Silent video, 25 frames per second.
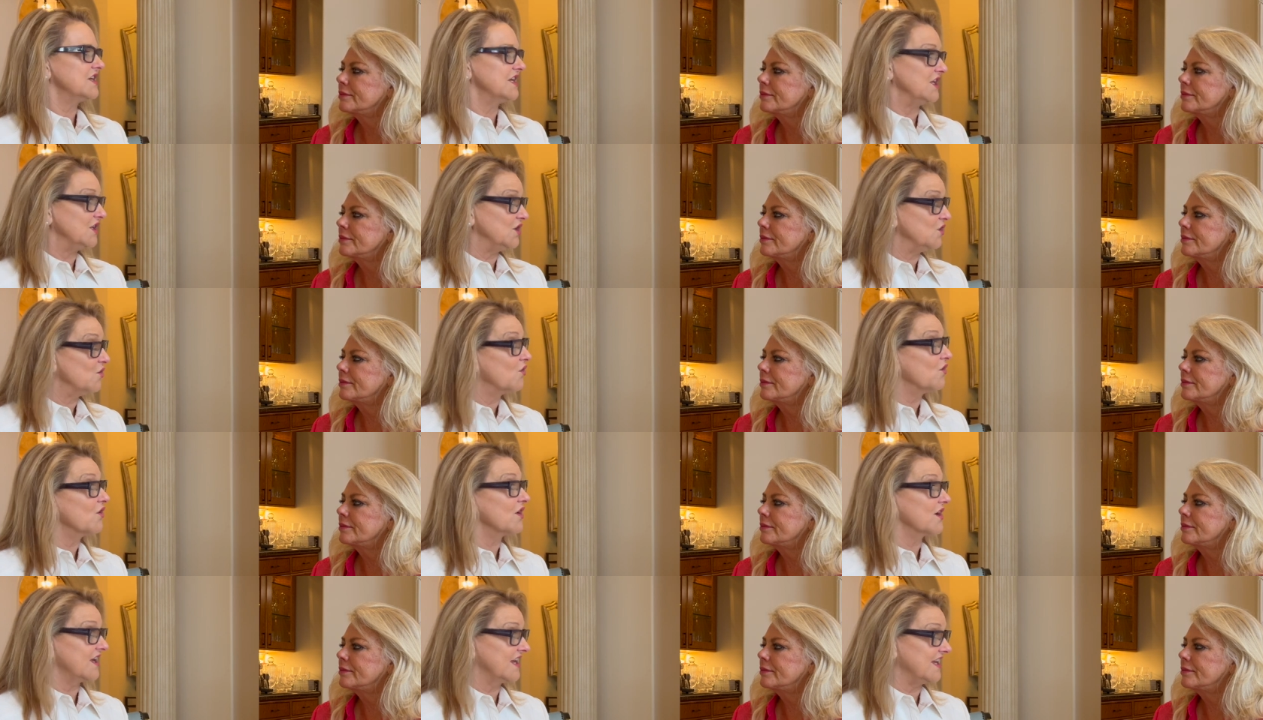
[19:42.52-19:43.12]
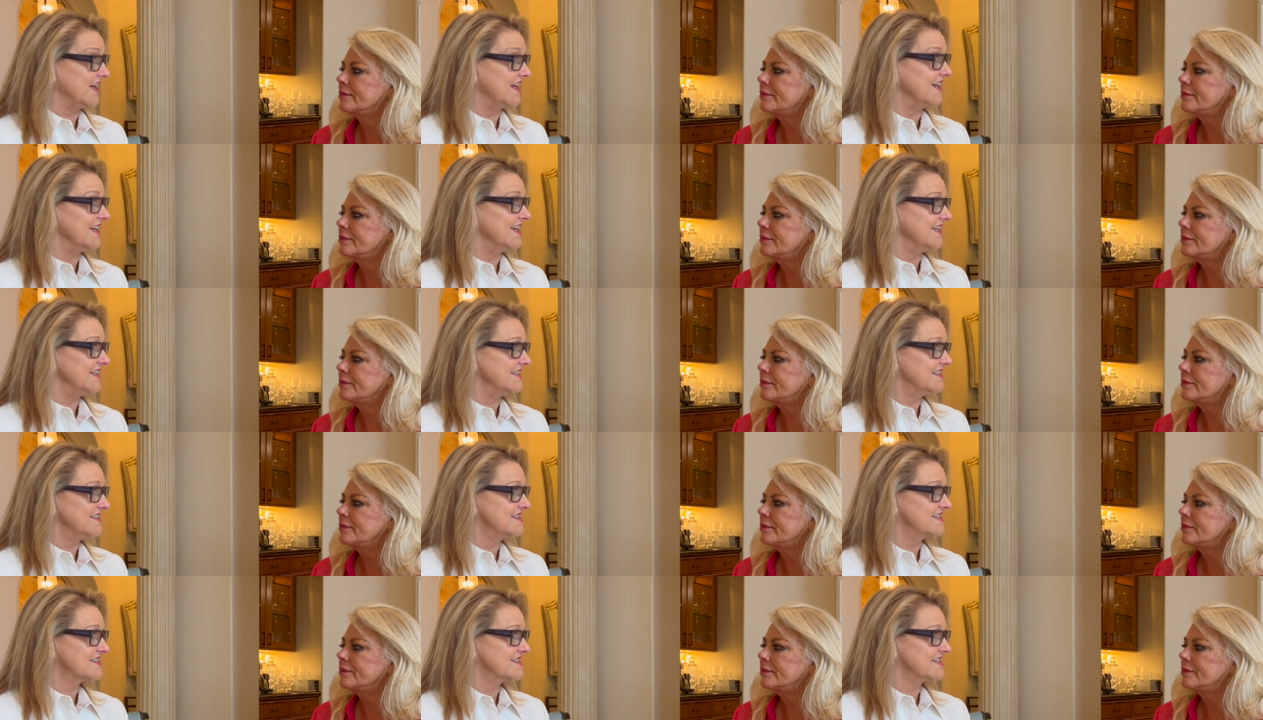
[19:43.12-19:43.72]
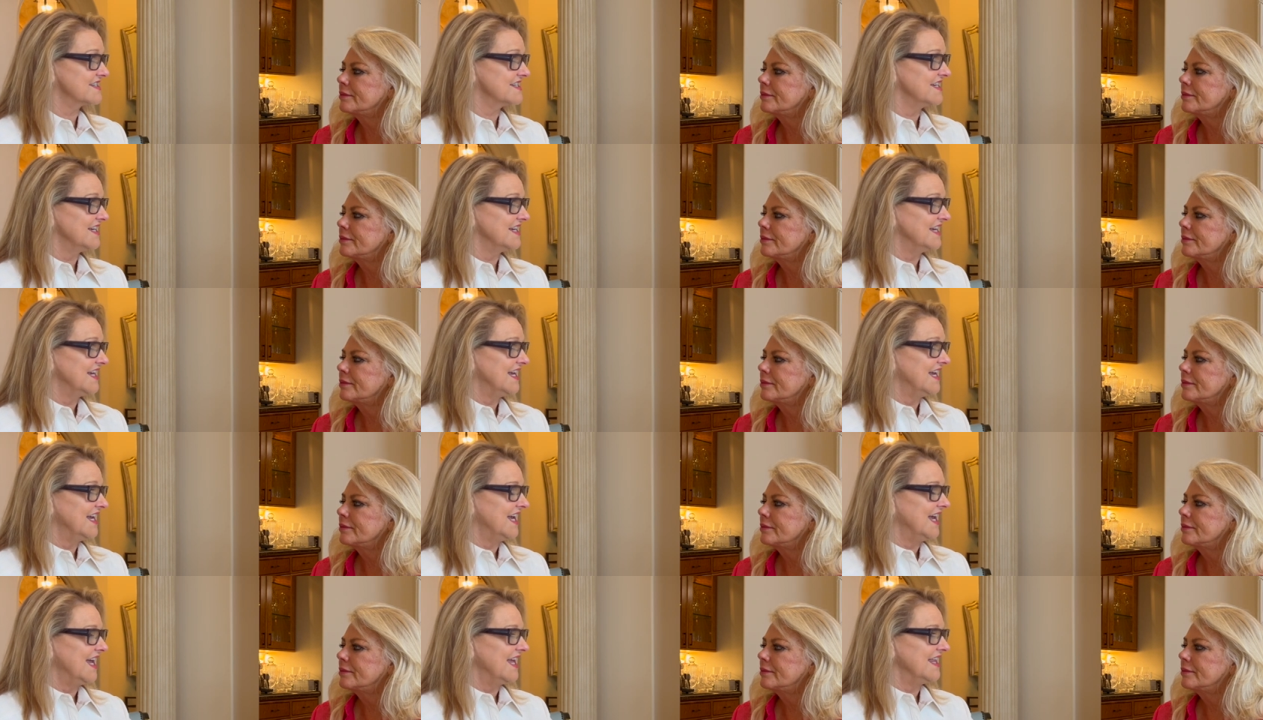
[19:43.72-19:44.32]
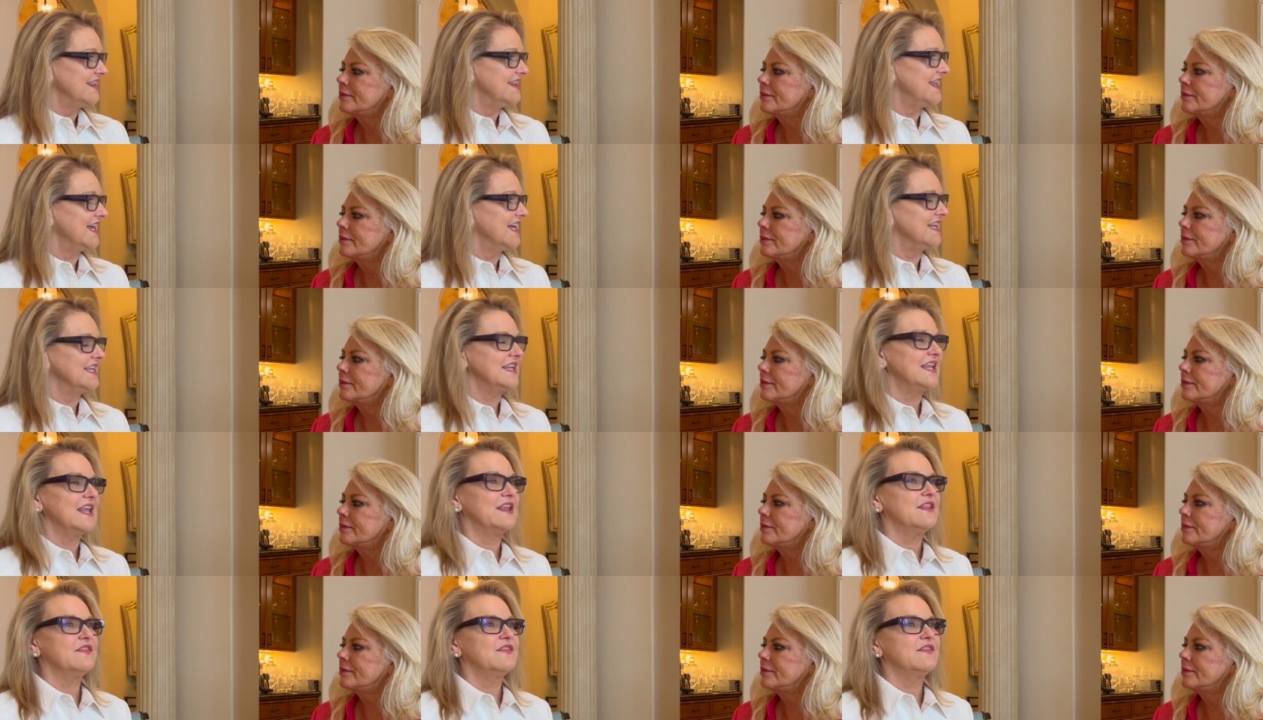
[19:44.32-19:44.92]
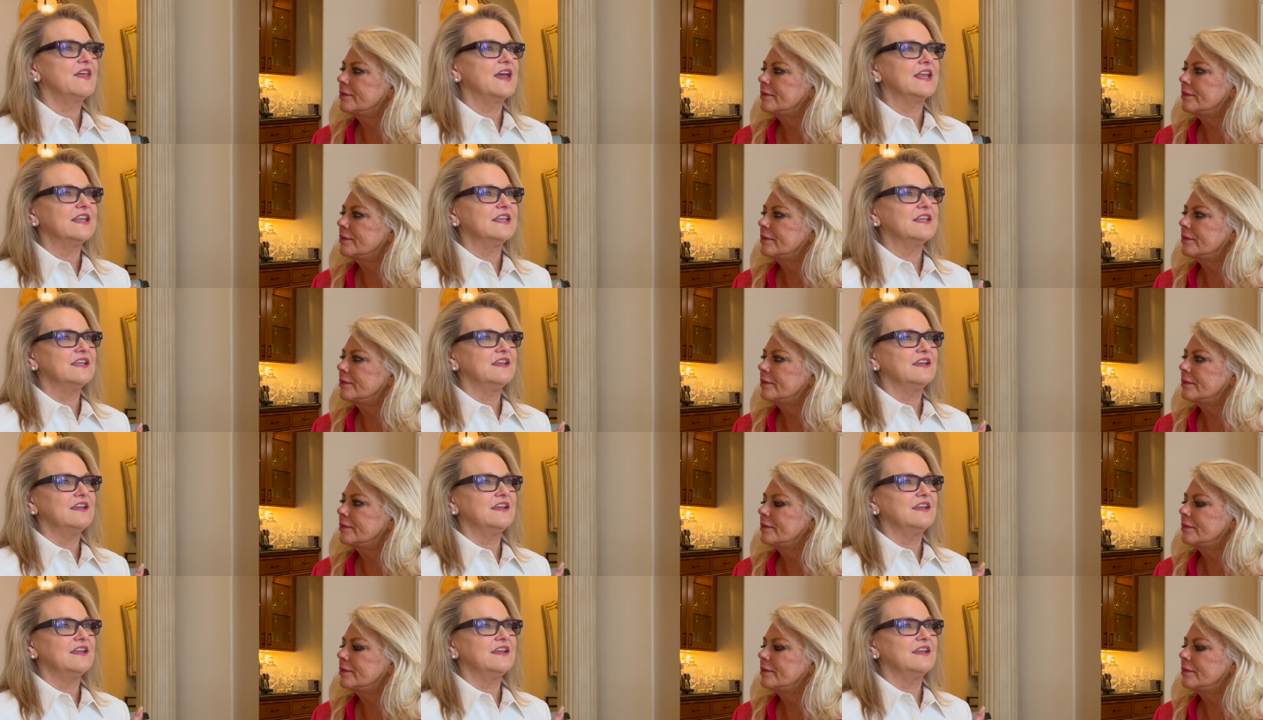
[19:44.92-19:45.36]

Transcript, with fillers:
Speaker 1: to your kids that that